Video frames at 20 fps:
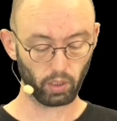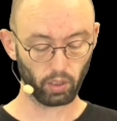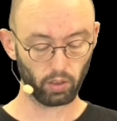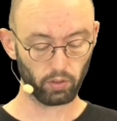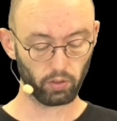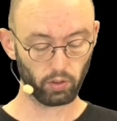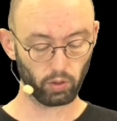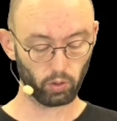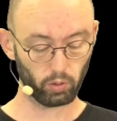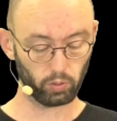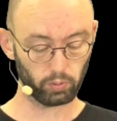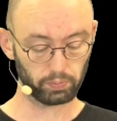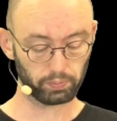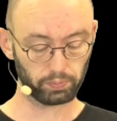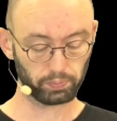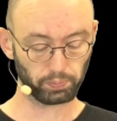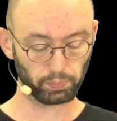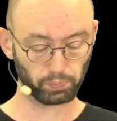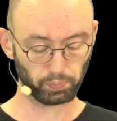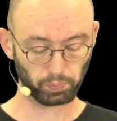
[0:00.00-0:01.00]
So
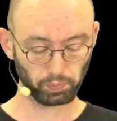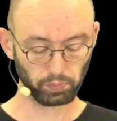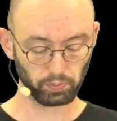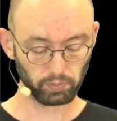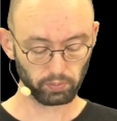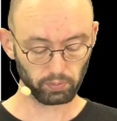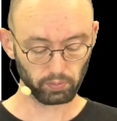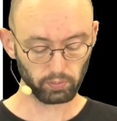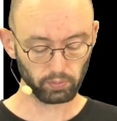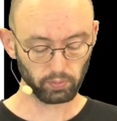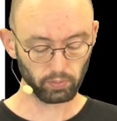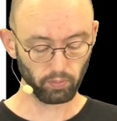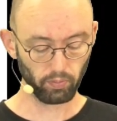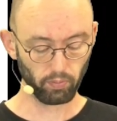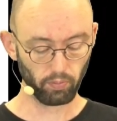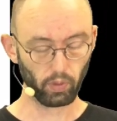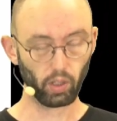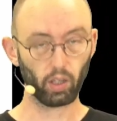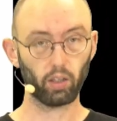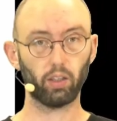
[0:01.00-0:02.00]

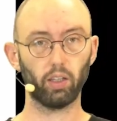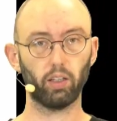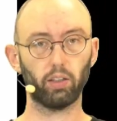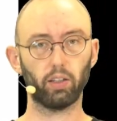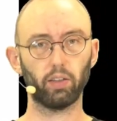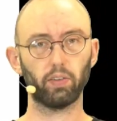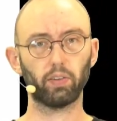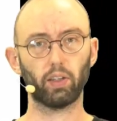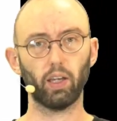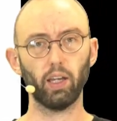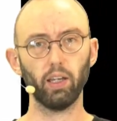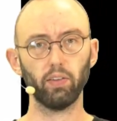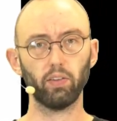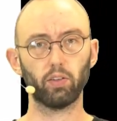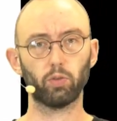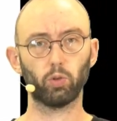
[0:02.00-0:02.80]
in this case,